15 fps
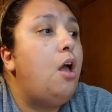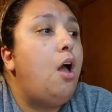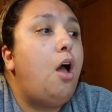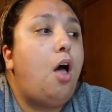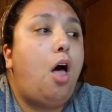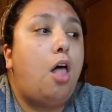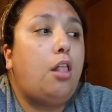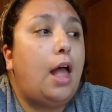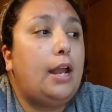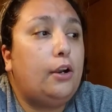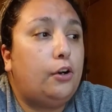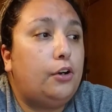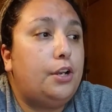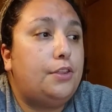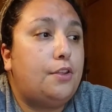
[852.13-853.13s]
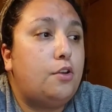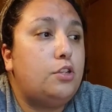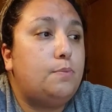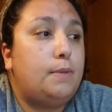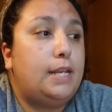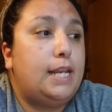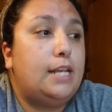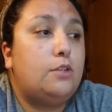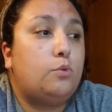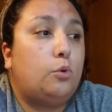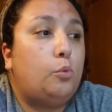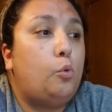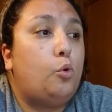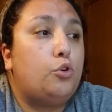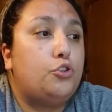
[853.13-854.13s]
All I heard in those meetings were
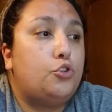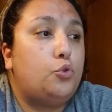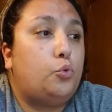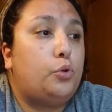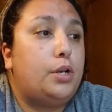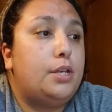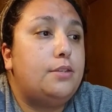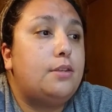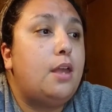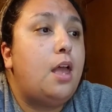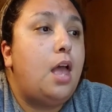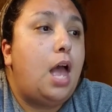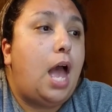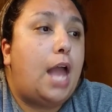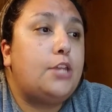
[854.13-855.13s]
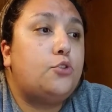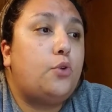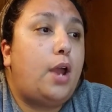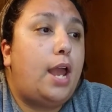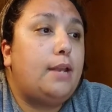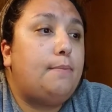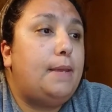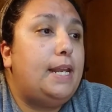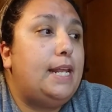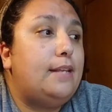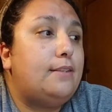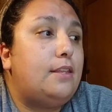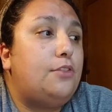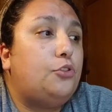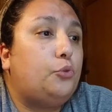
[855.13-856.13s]
war stories. I tried meetings
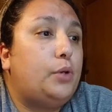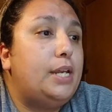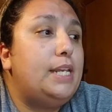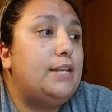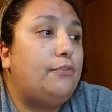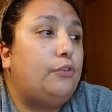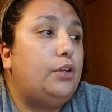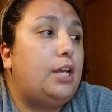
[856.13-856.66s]
in 3 different